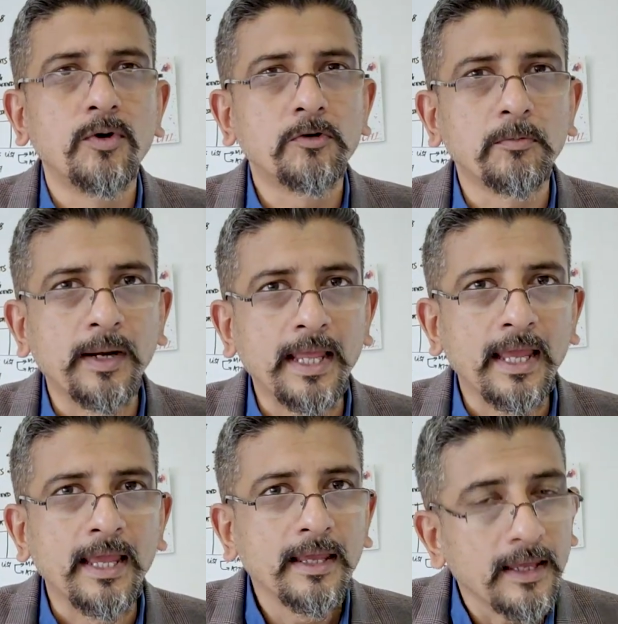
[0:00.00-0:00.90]
role to
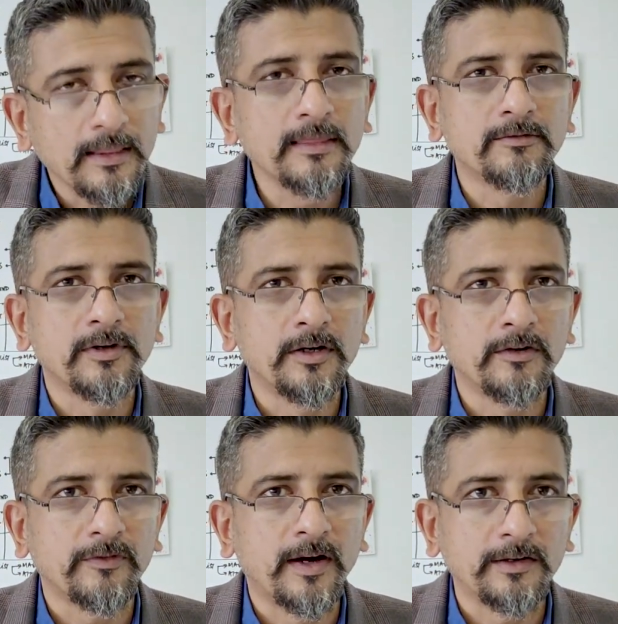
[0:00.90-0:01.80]
play in the world
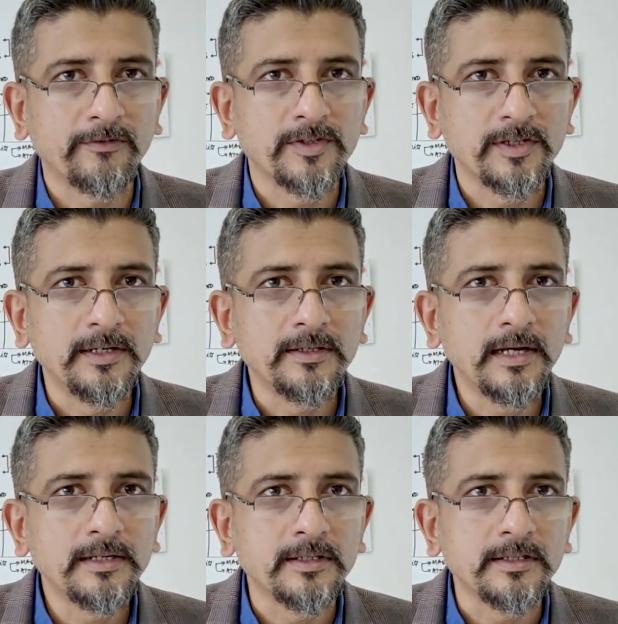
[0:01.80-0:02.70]
of artificial
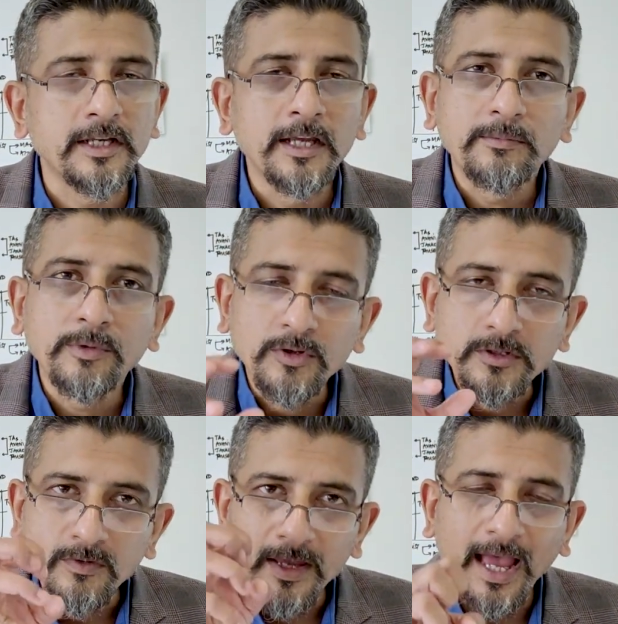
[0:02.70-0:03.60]
intelligence,
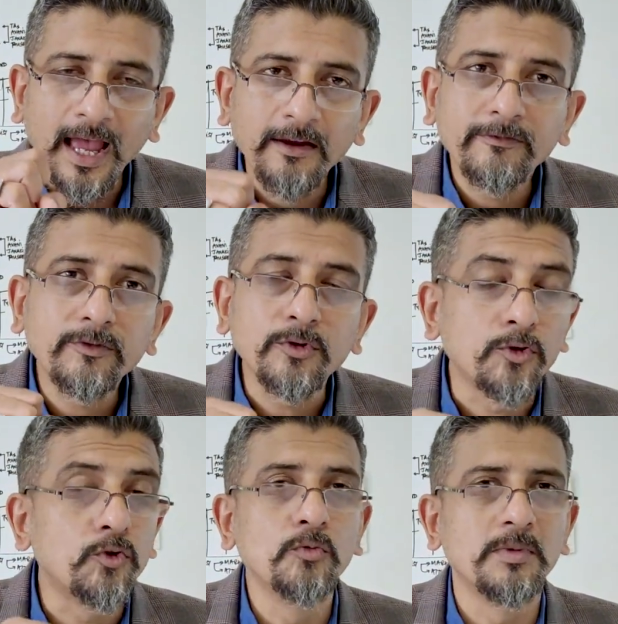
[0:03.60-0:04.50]
because we have to
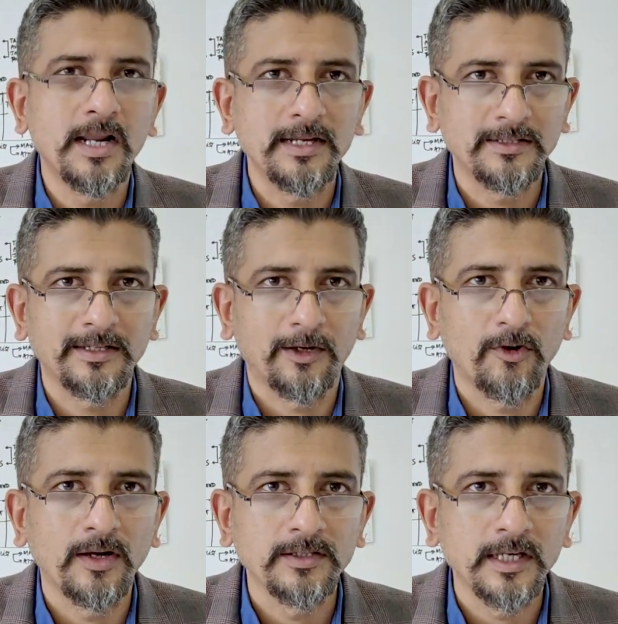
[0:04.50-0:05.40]
humanize
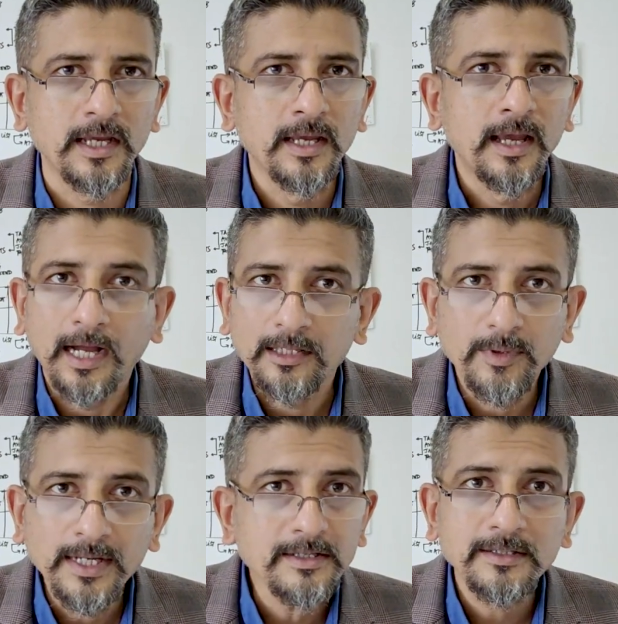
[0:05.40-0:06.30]
technology.
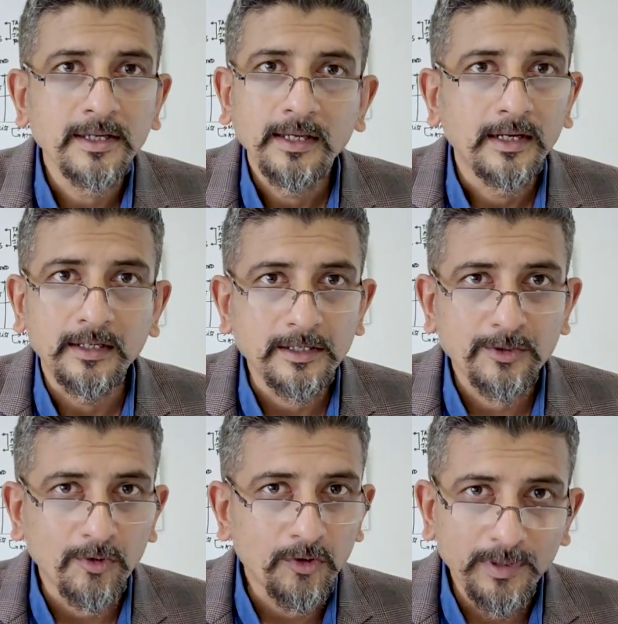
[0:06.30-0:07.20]
Otherwise, it is
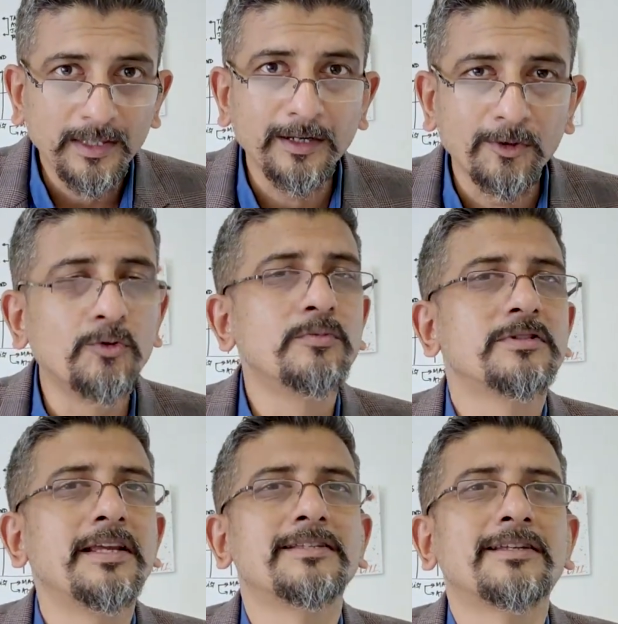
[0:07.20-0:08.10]
going to be the
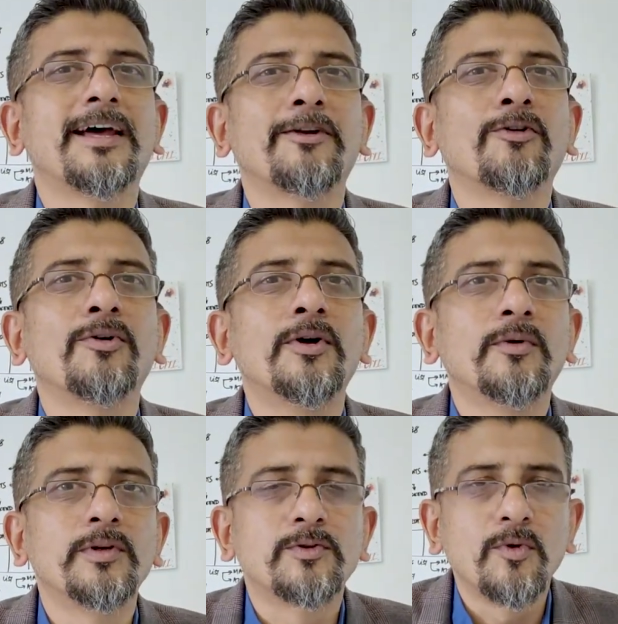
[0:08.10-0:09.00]
doomsday scenario
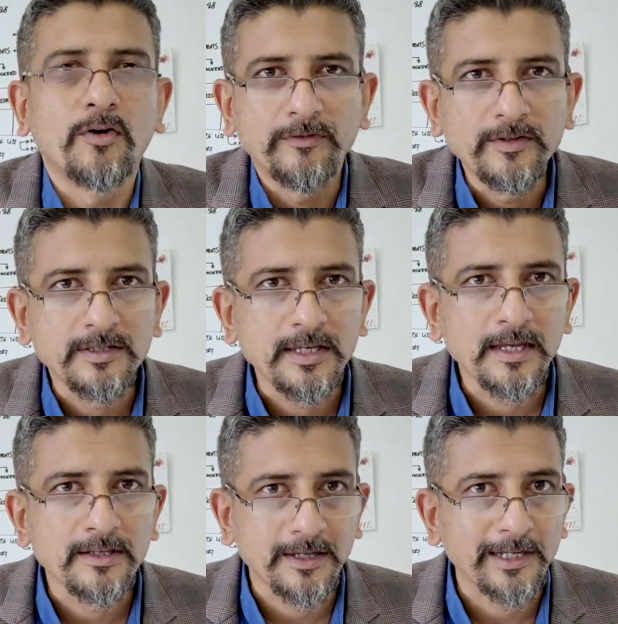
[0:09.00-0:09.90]
which we often
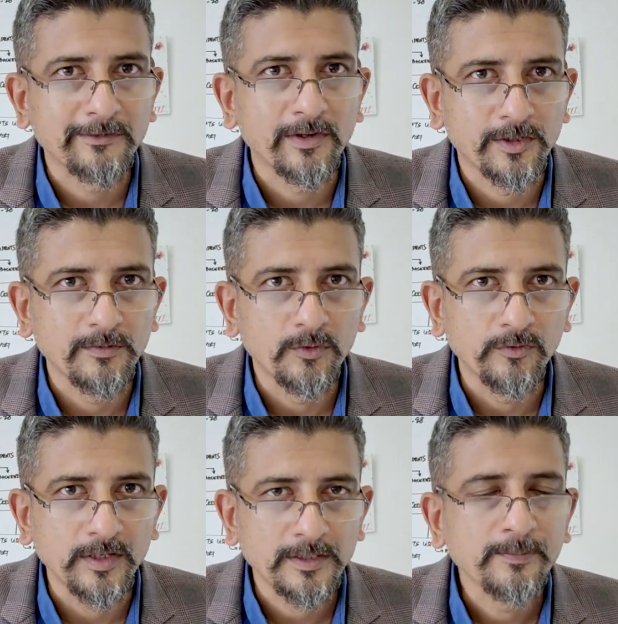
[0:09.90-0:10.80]
see in science fiction
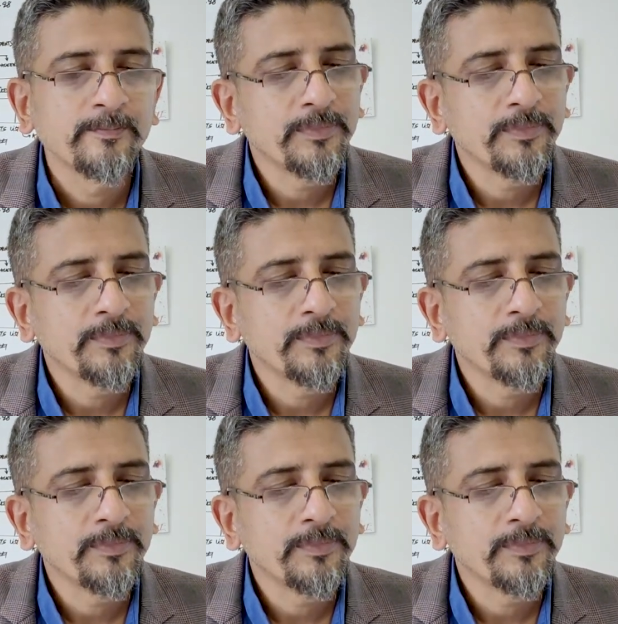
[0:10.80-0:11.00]
movies.